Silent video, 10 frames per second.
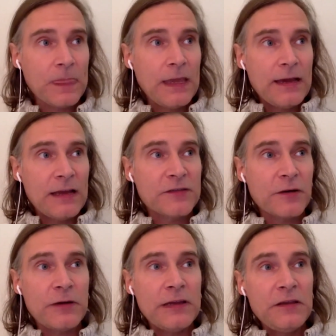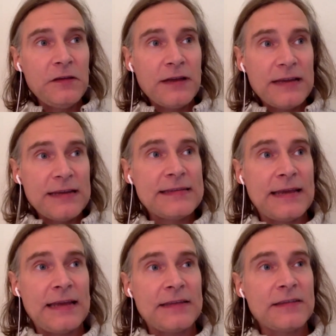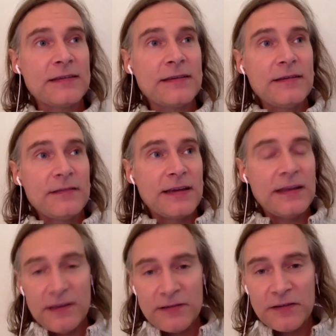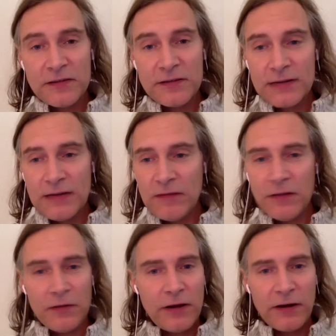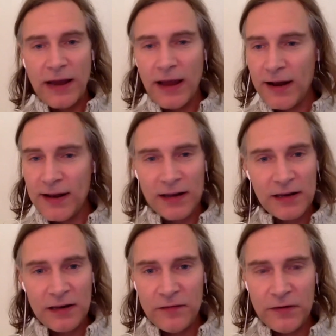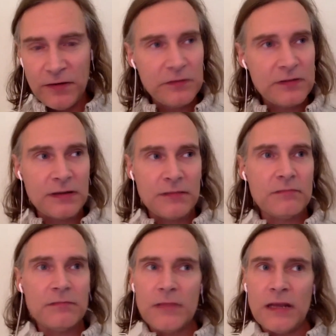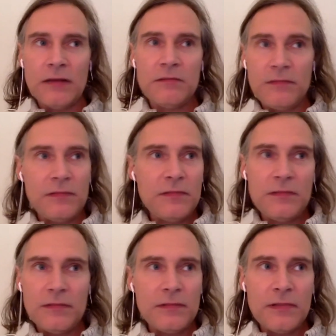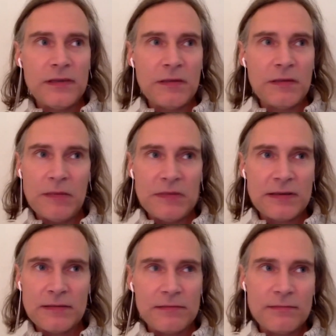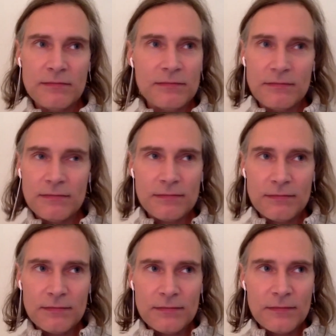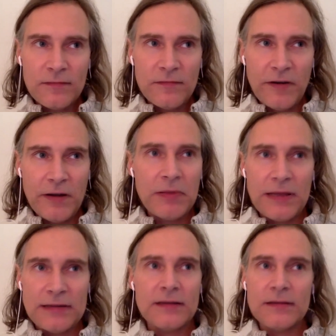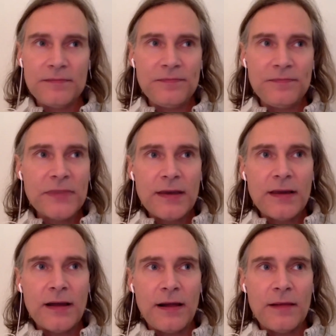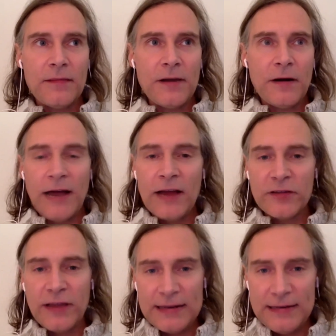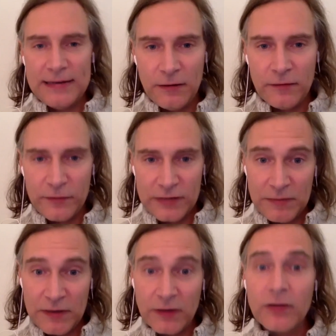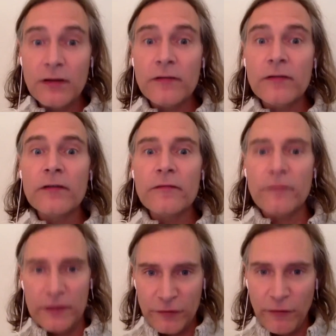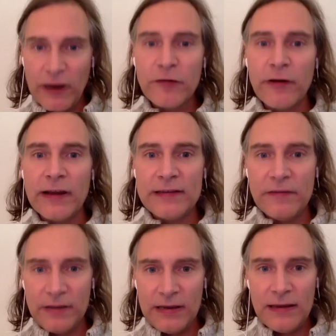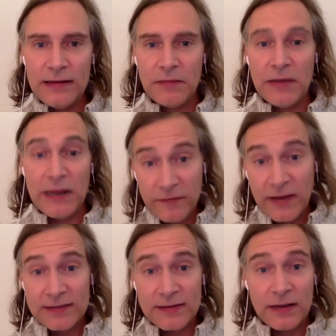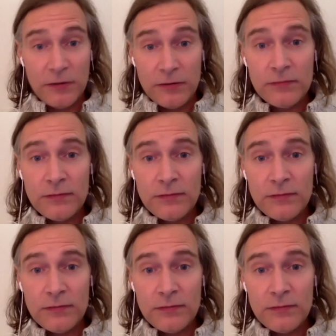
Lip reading: And so in the United States, the conditions, even though they are chaotic and confused and sometimes very unpleasant, are actually ideal for something, for this great creativity to manifest a new